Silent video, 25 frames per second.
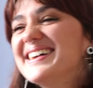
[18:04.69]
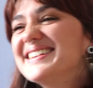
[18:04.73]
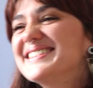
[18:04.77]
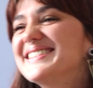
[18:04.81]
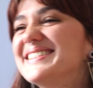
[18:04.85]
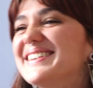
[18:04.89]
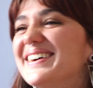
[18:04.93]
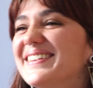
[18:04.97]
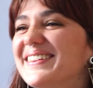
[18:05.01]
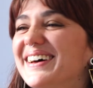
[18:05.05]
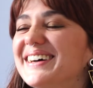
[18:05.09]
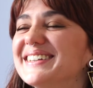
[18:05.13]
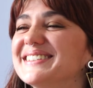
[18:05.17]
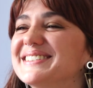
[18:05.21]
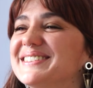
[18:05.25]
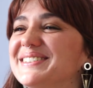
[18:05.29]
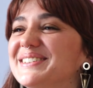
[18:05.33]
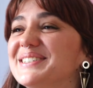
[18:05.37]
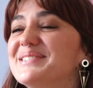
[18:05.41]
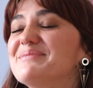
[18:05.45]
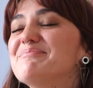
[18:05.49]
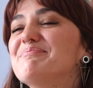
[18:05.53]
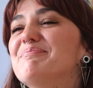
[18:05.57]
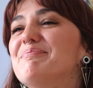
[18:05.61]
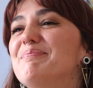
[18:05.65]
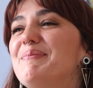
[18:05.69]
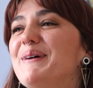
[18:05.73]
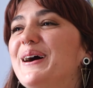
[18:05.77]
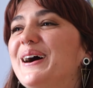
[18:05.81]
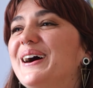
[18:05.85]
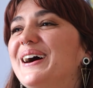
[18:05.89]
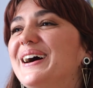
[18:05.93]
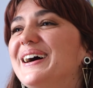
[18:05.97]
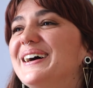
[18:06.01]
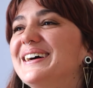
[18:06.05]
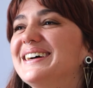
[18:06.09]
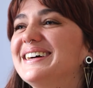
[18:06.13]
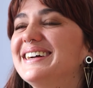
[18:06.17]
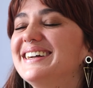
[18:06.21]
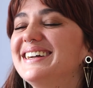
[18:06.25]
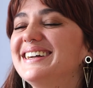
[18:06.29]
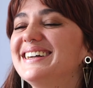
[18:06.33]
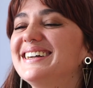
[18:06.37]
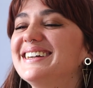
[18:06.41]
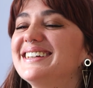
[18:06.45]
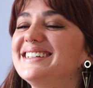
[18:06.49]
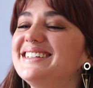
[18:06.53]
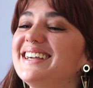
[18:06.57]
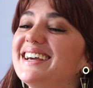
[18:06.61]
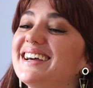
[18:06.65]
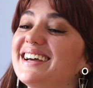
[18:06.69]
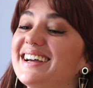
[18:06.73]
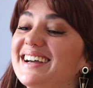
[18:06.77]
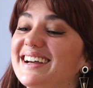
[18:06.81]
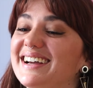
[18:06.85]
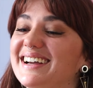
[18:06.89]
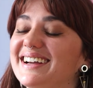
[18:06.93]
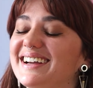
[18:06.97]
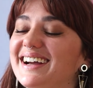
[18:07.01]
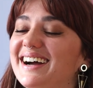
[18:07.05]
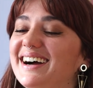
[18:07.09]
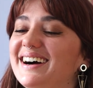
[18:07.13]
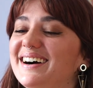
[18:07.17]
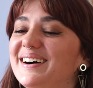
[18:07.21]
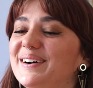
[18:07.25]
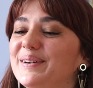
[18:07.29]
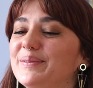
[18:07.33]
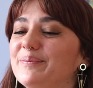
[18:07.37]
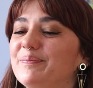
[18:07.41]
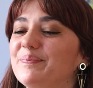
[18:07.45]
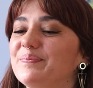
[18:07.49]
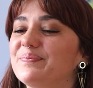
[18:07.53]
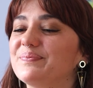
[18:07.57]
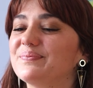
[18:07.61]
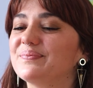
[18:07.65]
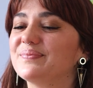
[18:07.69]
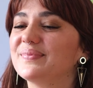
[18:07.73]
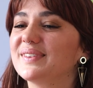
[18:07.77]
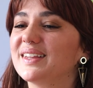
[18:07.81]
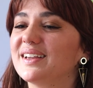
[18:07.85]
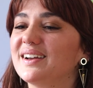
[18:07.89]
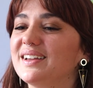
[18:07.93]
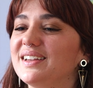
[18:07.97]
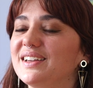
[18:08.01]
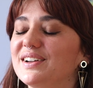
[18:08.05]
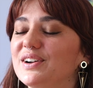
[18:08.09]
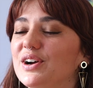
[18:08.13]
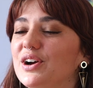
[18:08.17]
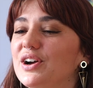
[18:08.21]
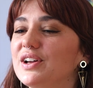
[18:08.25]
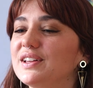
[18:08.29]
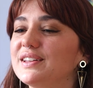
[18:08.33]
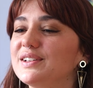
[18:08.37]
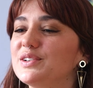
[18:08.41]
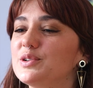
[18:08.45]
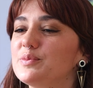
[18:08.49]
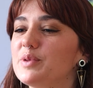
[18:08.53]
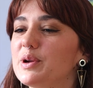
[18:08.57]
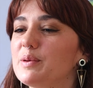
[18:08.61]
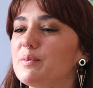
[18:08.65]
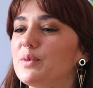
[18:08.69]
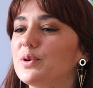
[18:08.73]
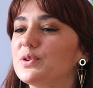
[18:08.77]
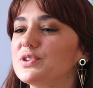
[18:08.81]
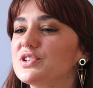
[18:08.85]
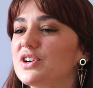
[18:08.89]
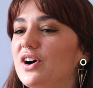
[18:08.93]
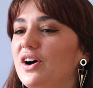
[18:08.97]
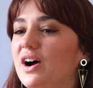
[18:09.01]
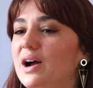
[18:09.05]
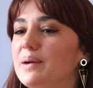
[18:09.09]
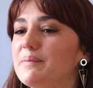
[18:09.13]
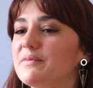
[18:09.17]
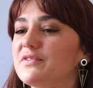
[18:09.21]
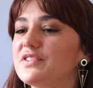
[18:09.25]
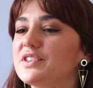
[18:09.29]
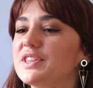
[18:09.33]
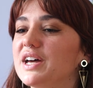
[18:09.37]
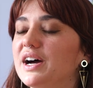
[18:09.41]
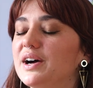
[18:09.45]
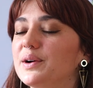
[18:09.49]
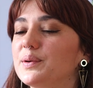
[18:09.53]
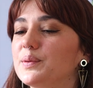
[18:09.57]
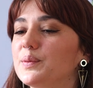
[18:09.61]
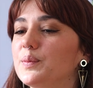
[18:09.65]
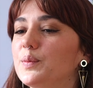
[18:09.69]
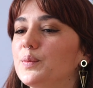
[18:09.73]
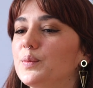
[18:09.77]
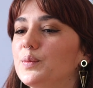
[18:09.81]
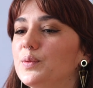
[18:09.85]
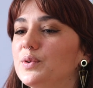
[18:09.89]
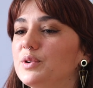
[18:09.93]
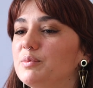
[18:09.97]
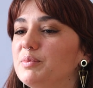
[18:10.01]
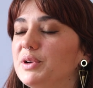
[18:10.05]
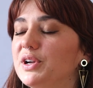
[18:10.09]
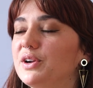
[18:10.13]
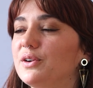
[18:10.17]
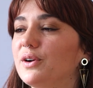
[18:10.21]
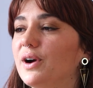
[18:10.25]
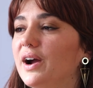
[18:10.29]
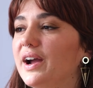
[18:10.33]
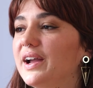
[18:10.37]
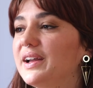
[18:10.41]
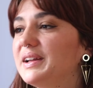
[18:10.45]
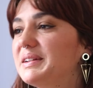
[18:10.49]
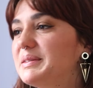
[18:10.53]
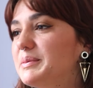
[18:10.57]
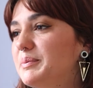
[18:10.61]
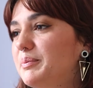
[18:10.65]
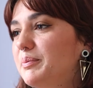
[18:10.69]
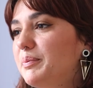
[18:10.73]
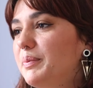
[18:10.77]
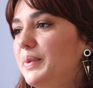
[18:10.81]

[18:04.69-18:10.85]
So that's good. But yeah, you know, a little bit more time for that would be great.